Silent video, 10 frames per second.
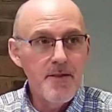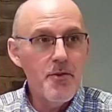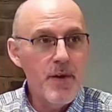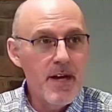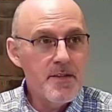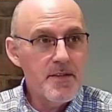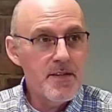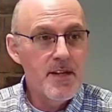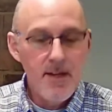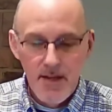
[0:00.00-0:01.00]
The
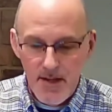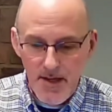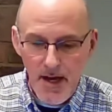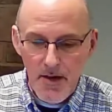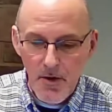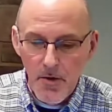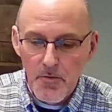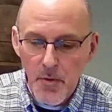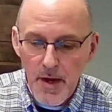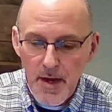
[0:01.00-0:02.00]
rest died along
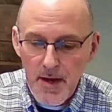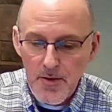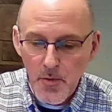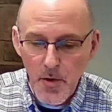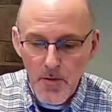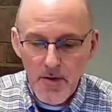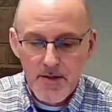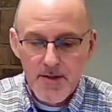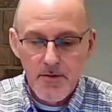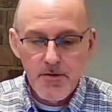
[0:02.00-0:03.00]
the way in the wilderness there.